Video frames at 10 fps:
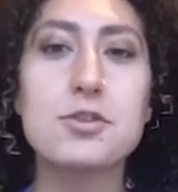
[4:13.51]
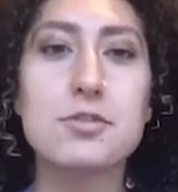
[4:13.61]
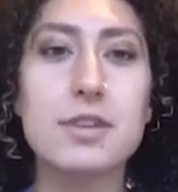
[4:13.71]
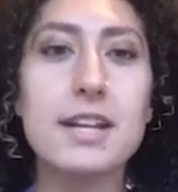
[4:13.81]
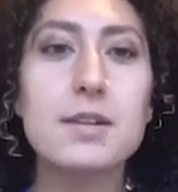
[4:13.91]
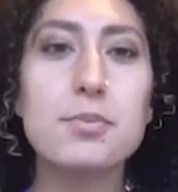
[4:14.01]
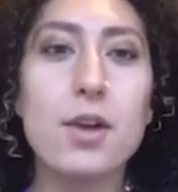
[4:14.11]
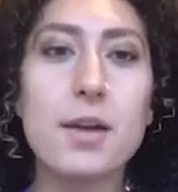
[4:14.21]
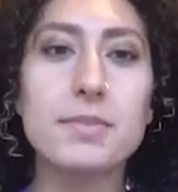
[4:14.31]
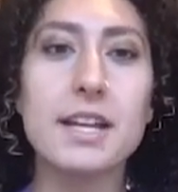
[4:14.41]
create a
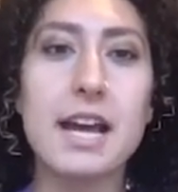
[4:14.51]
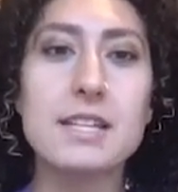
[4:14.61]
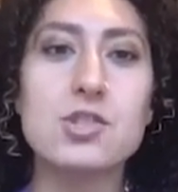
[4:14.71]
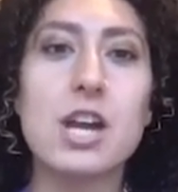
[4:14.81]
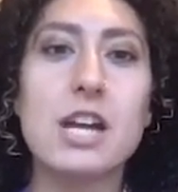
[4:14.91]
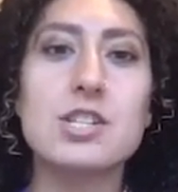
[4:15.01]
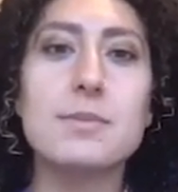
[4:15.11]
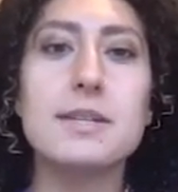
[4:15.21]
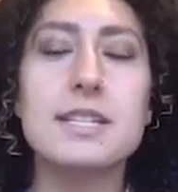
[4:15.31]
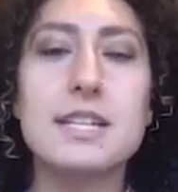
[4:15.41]
prompt that asks
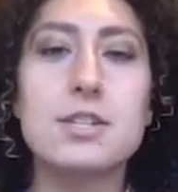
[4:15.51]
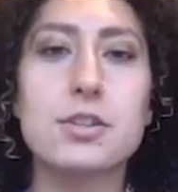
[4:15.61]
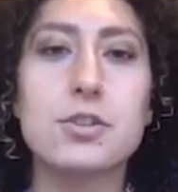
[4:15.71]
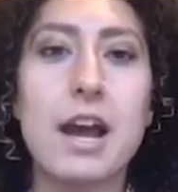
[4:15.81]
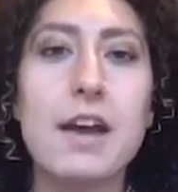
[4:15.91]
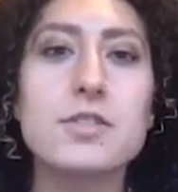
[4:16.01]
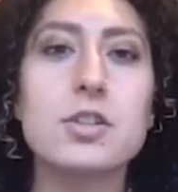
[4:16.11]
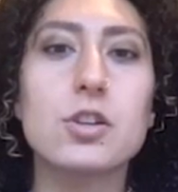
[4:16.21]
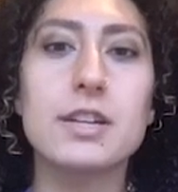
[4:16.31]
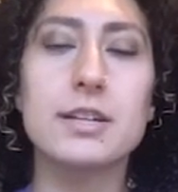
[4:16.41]
ChatGPT to craft a
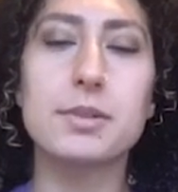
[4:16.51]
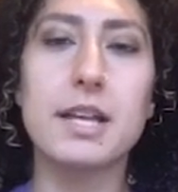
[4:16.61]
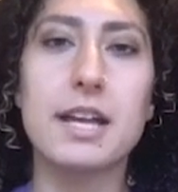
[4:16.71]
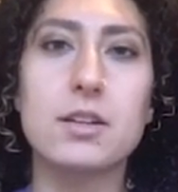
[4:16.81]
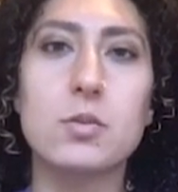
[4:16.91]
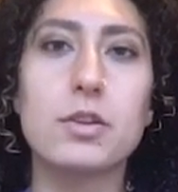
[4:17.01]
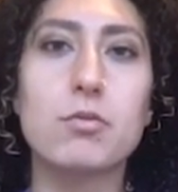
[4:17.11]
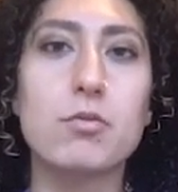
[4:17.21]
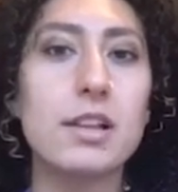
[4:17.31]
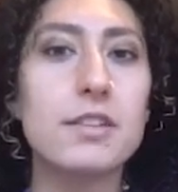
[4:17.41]
learning plan with
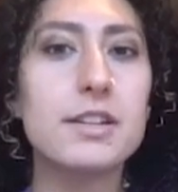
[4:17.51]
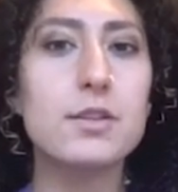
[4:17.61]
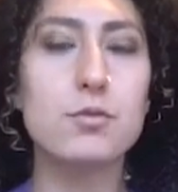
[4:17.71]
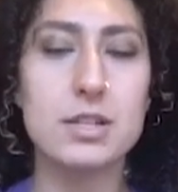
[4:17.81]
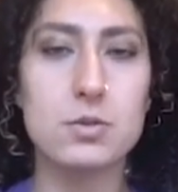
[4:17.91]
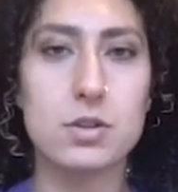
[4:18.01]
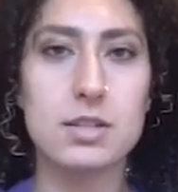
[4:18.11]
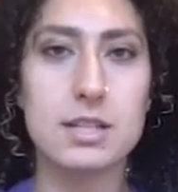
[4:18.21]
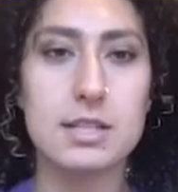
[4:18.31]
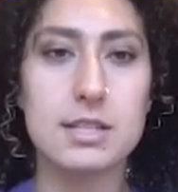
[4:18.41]
relevant
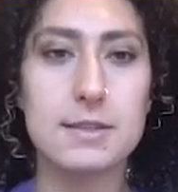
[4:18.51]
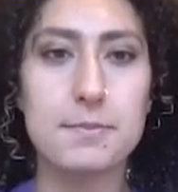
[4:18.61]
resources.